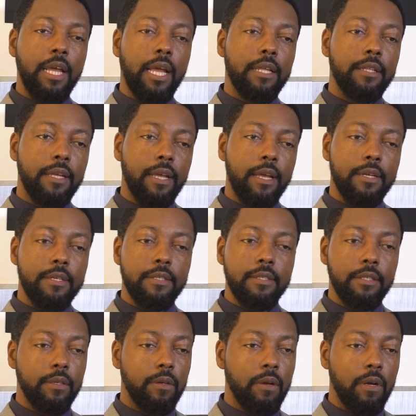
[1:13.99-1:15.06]
And
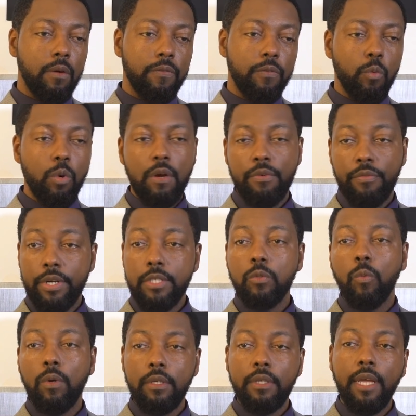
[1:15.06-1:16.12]
then, for whatever
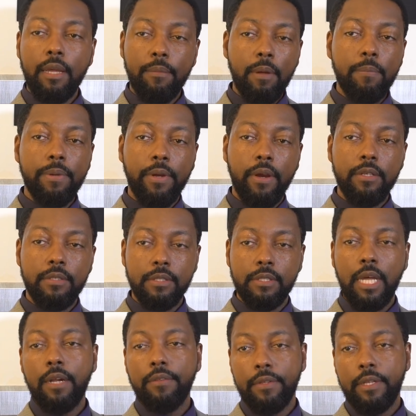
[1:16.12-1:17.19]
reason, one day my parents
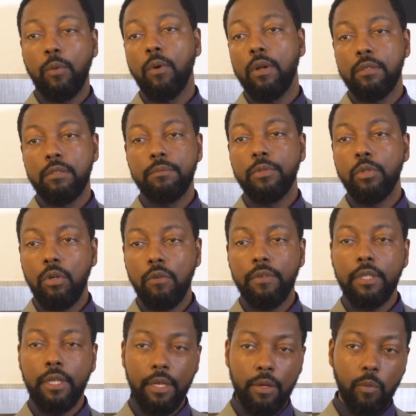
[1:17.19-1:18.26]
decided that they wanted to move
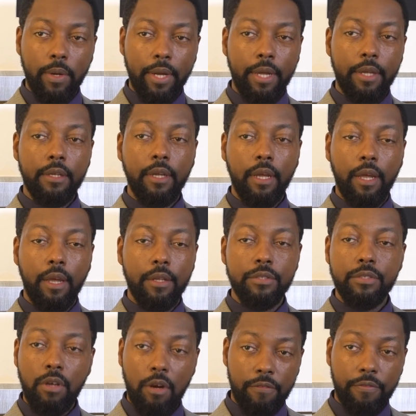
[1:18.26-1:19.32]
and get away and
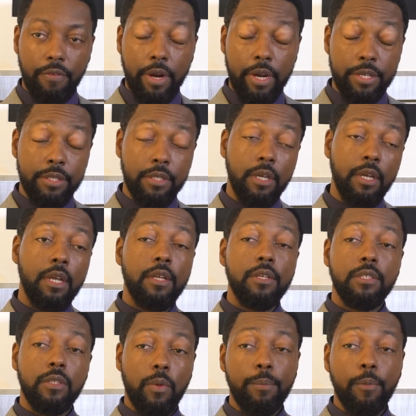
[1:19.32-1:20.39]
start fresh.
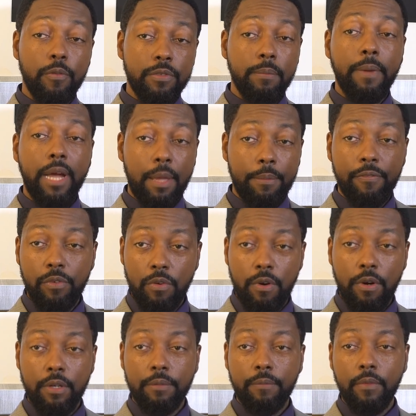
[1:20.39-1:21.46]
So we moved to Miami,
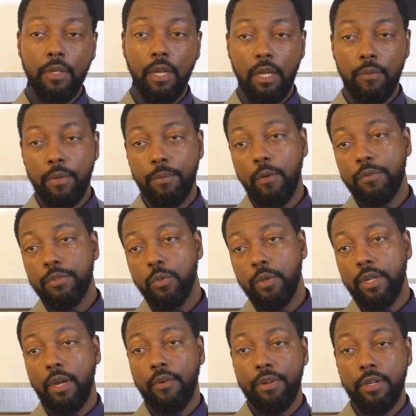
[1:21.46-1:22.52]
Florida, and we moved to
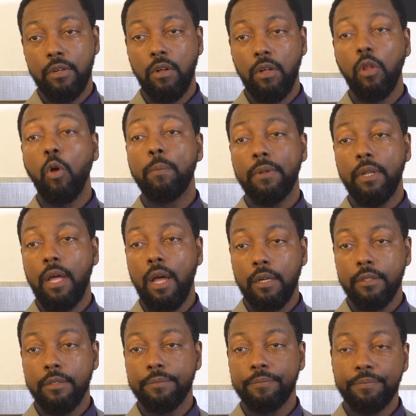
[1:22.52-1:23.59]
an area called
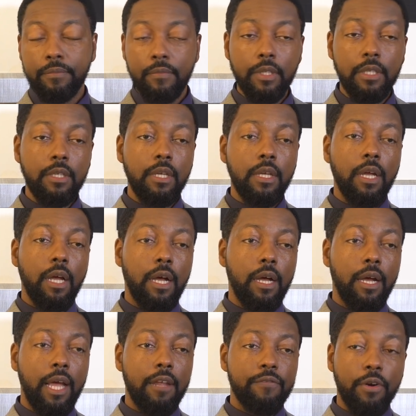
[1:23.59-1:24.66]
Opa-locka.
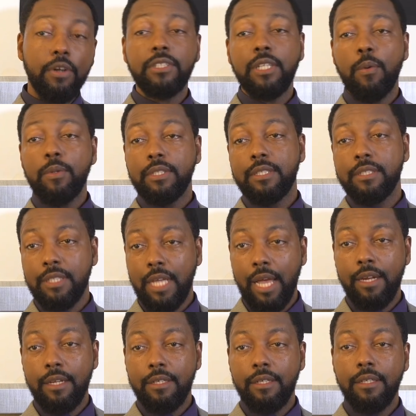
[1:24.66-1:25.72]
At first I was
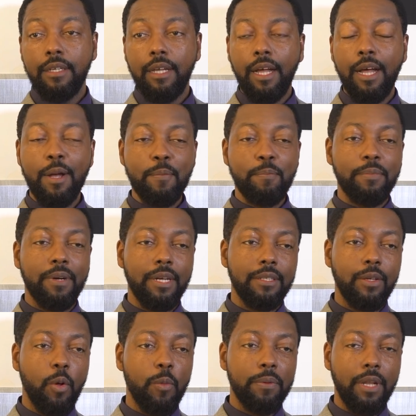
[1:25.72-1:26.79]
excited, but
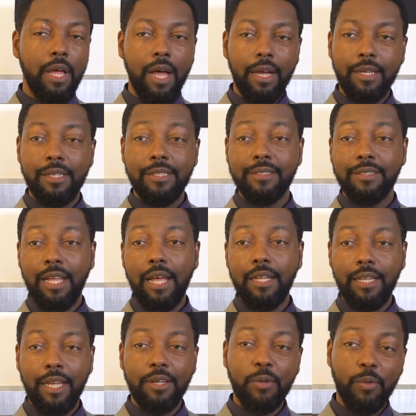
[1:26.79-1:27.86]
Opa-locka is not like